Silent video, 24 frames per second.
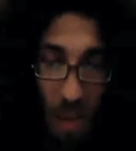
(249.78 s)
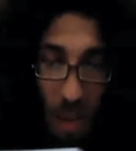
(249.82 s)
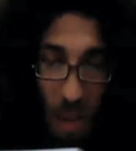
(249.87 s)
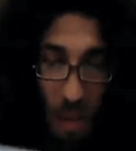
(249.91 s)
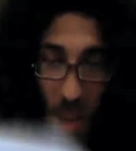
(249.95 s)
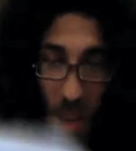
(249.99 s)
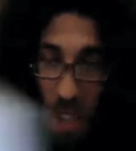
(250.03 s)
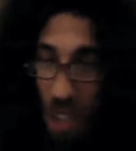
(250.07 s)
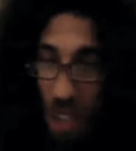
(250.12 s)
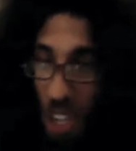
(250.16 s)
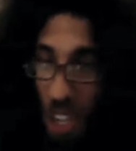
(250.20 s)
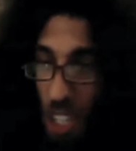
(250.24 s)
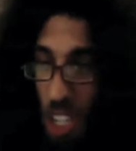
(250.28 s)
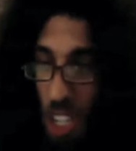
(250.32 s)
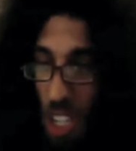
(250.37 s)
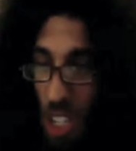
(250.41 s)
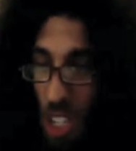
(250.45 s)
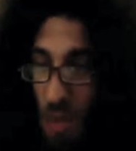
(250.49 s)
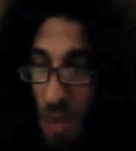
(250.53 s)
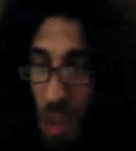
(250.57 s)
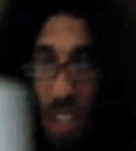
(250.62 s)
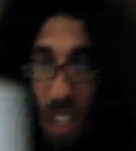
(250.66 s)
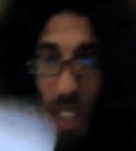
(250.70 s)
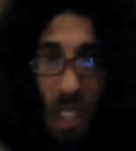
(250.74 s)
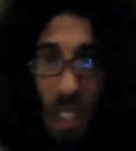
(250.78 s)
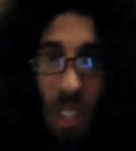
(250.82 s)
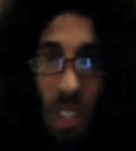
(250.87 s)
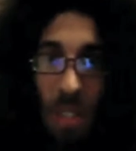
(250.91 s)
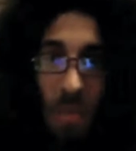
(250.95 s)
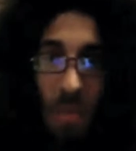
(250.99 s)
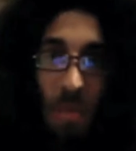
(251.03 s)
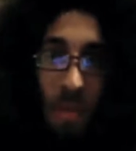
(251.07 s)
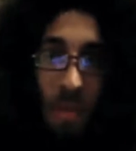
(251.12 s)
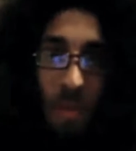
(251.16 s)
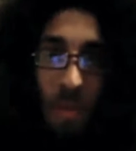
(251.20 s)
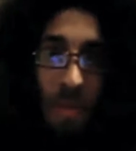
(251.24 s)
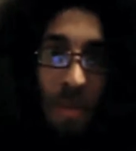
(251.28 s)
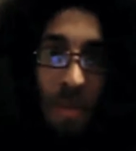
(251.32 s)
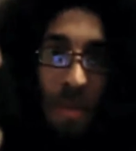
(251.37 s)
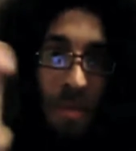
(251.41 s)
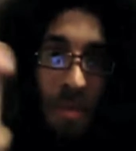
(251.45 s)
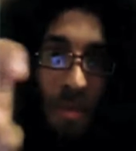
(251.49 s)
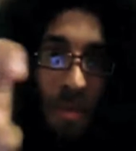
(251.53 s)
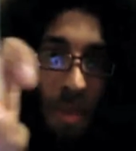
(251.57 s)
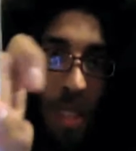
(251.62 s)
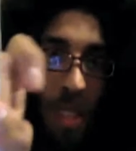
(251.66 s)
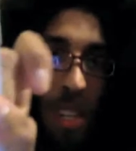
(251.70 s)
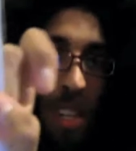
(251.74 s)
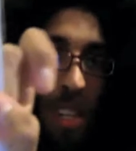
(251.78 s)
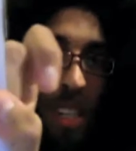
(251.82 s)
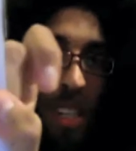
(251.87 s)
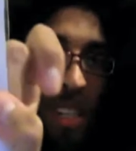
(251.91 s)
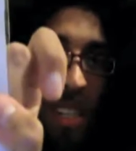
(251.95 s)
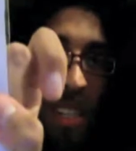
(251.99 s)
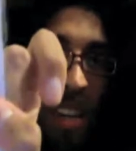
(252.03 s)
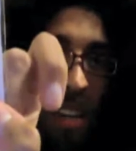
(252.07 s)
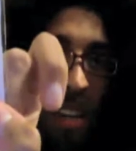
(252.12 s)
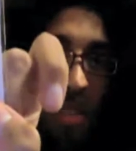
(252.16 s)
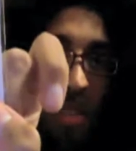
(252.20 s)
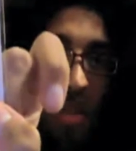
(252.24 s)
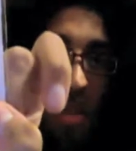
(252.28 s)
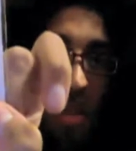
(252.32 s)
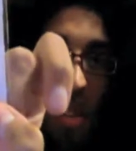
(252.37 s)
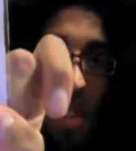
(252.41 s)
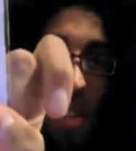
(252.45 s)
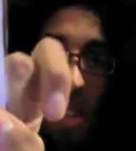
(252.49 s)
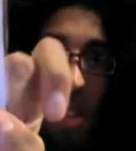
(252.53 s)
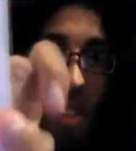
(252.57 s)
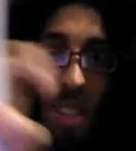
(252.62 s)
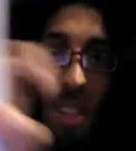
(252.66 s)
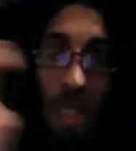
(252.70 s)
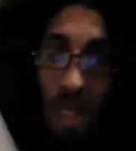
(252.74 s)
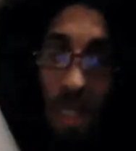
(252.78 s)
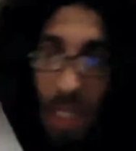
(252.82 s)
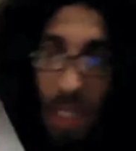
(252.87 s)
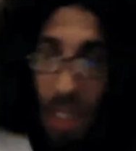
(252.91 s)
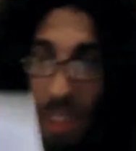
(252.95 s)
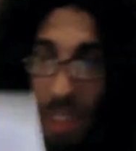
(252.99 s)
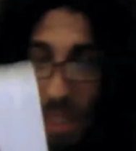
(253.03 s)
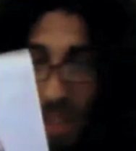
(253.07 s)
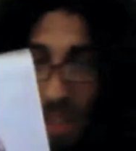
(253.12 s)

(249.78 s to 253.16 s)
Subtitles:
Commission. I saw someone else with this. I don't know what this is.